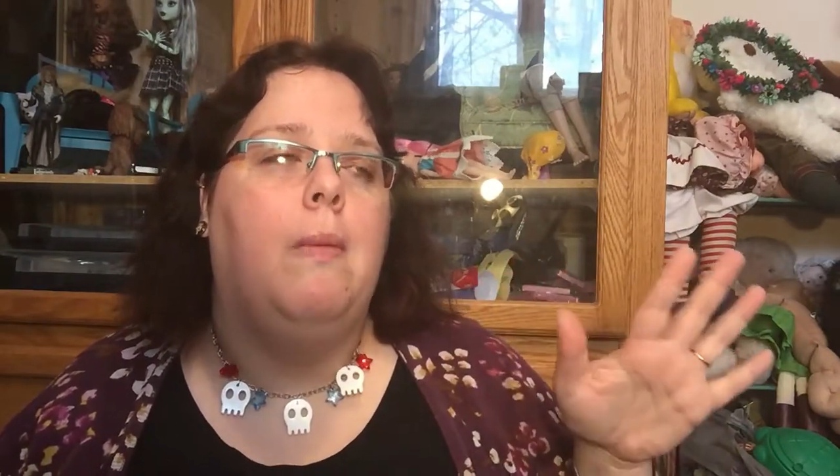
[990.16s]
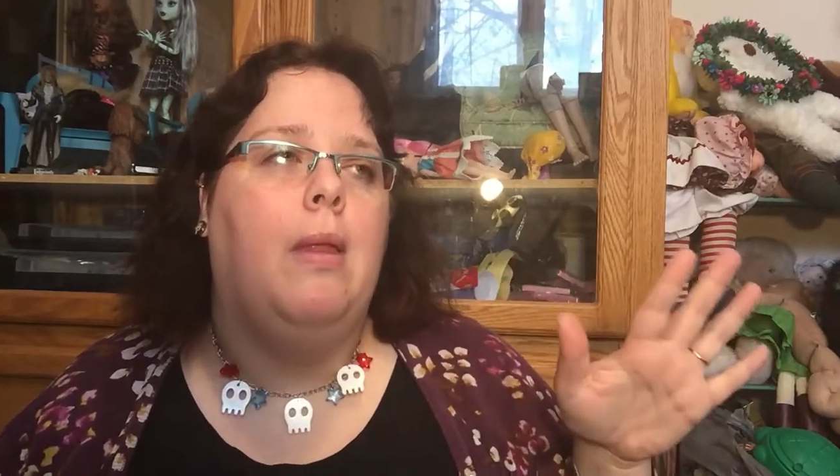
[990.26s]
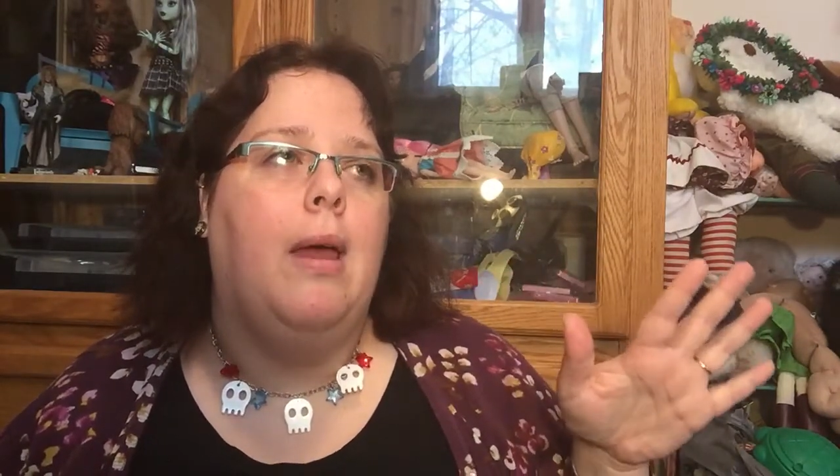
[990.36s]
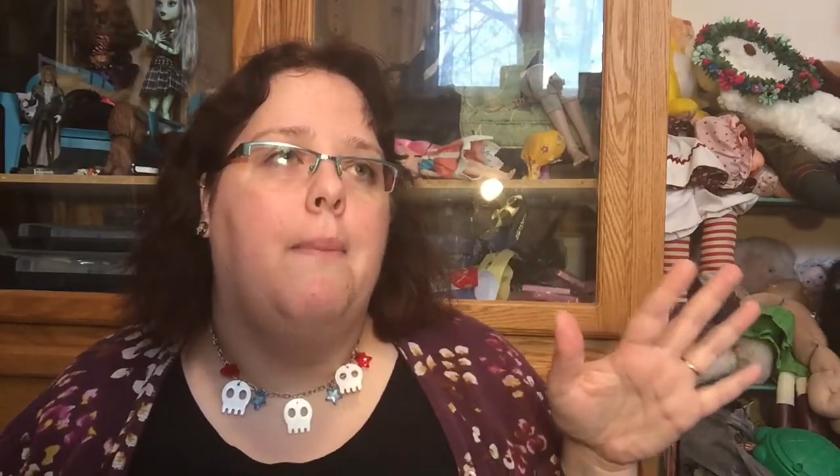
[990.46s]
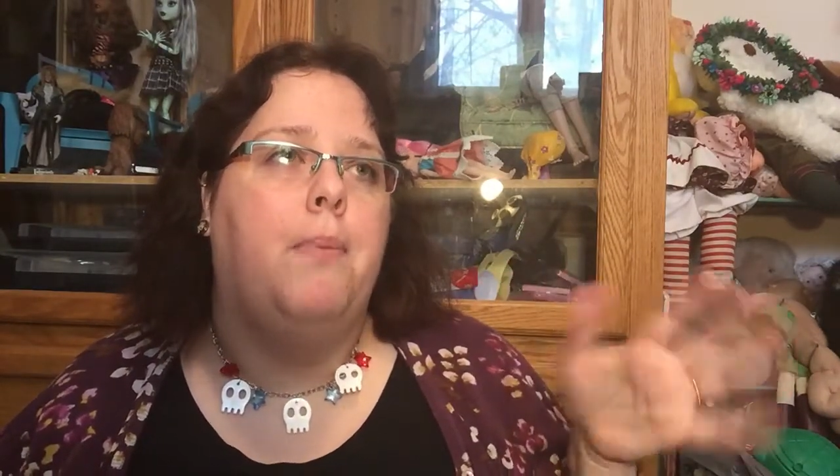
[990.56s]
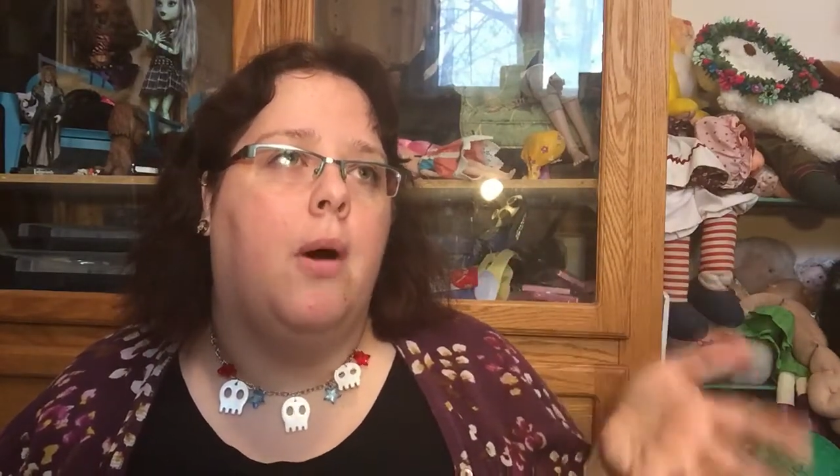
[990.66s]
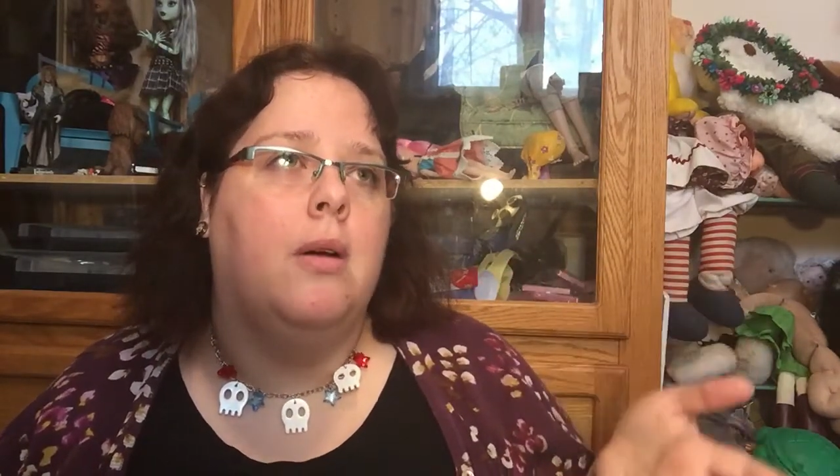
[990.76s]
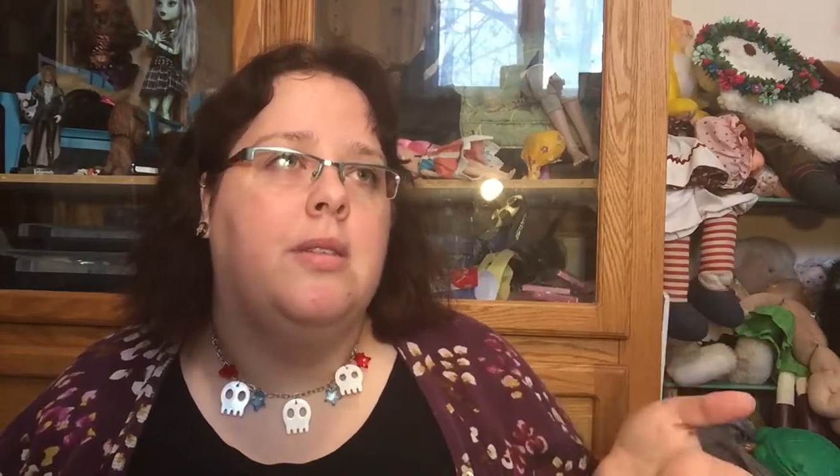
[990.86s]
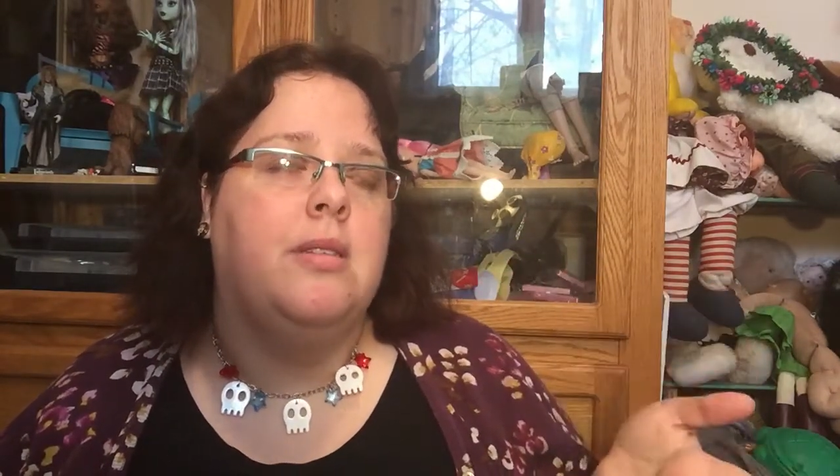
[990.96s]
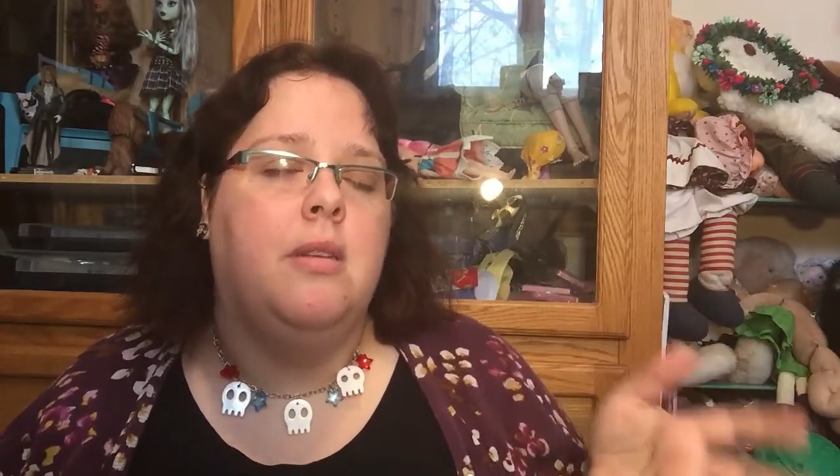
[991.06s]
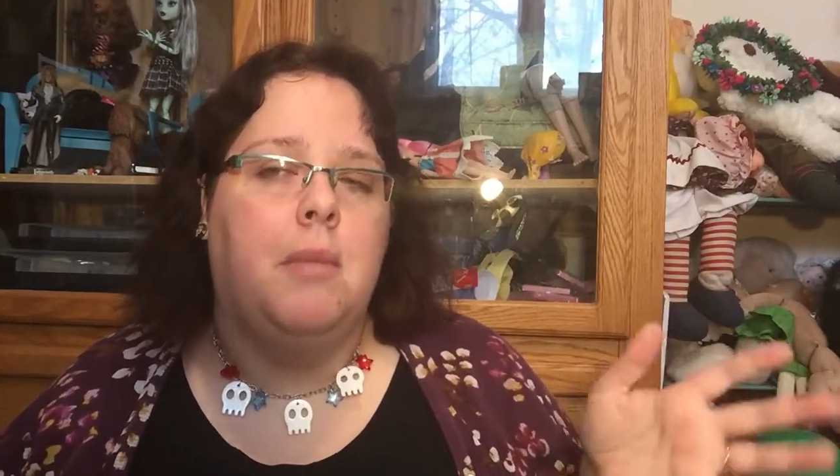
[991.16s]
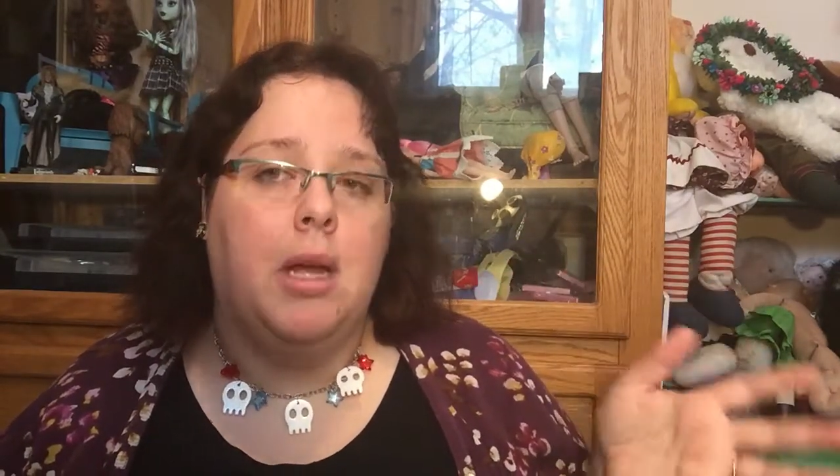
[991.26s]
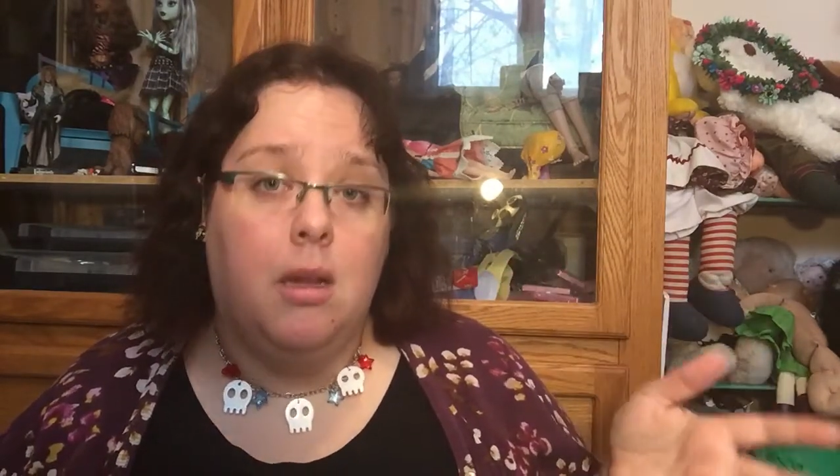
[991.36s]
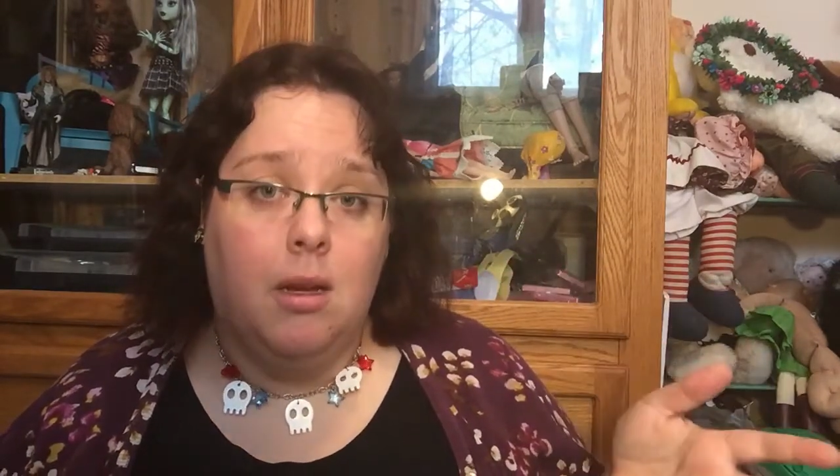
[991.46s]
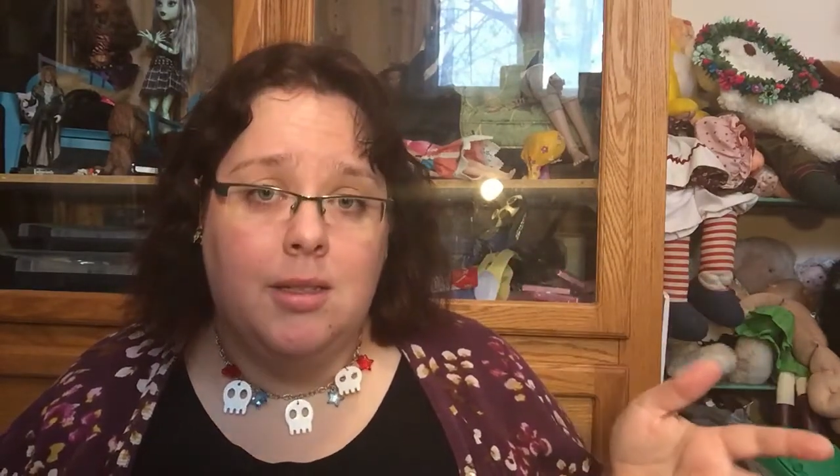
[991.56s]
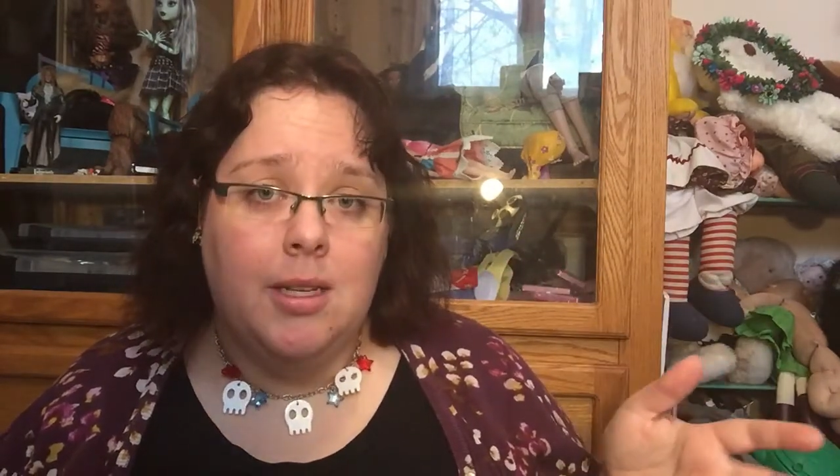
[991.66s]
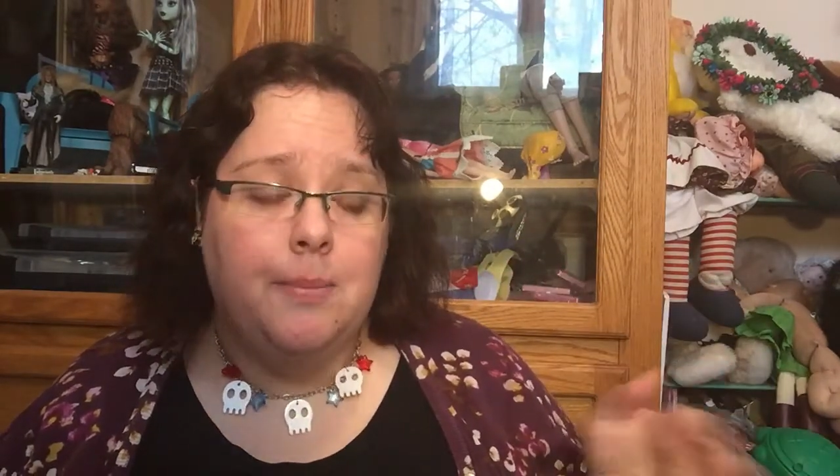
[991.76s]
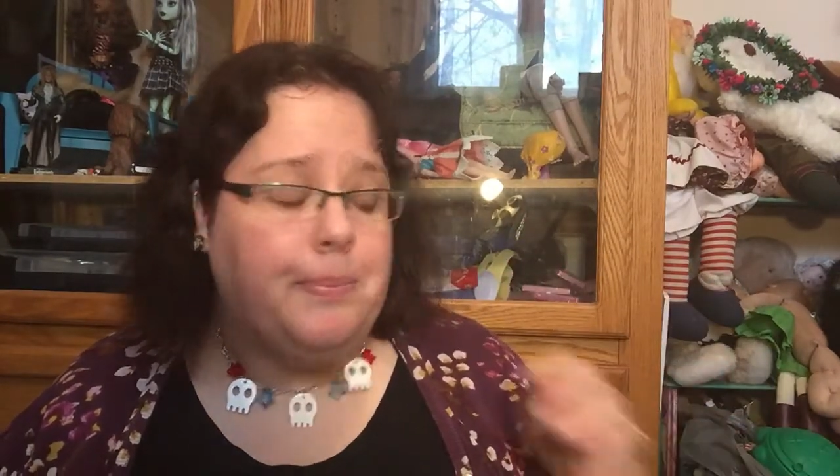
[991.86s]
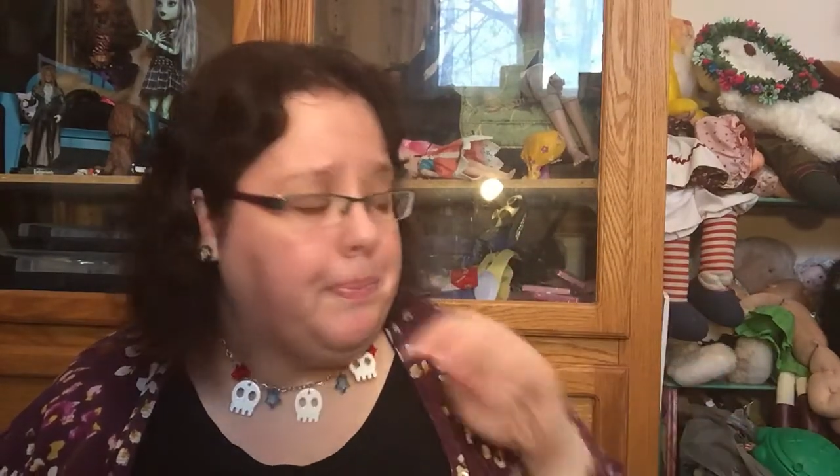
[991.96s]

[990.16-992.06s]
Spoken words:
like boxes in my closet